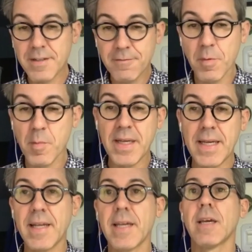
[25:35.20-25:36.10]
What I did
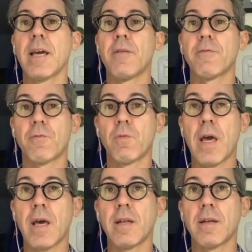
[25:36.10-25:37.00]
from the beginning
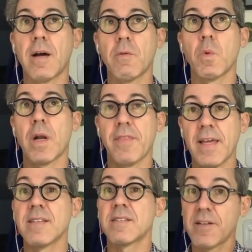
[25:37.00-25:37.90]
and
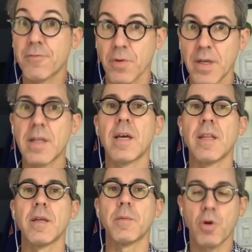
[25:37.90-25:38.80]
what I think is
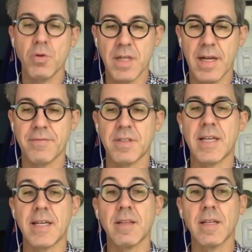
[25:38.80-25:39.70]
different, and the approach that
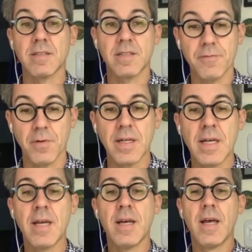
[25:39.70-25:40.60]
I have to take that's
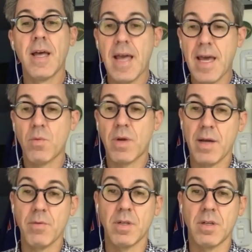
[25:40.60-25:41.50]
different,
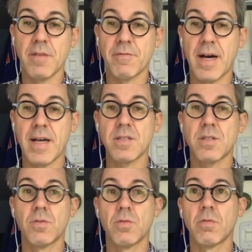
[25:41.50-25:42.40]
and what I would
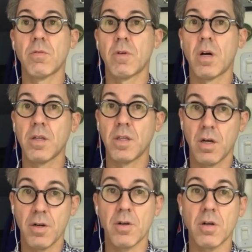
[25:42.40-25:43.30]
advise to
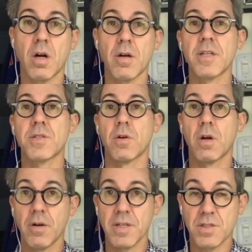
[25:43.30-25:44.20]
younger
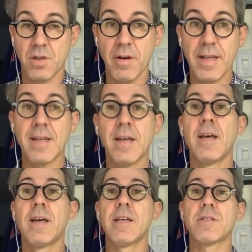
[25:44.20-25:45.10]
artists or artists
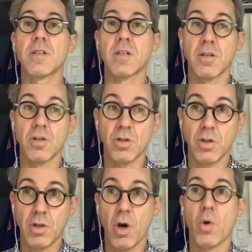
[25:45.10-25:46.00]
starting, is to
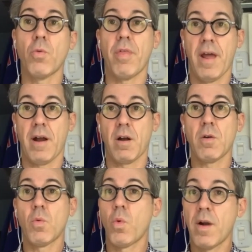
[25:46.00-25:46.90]
go
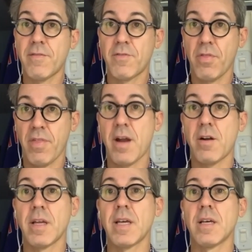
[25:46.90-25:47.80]
there,
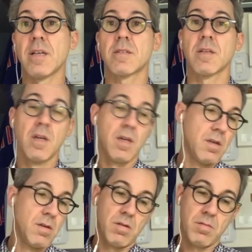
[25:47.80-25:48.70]
wherever there is.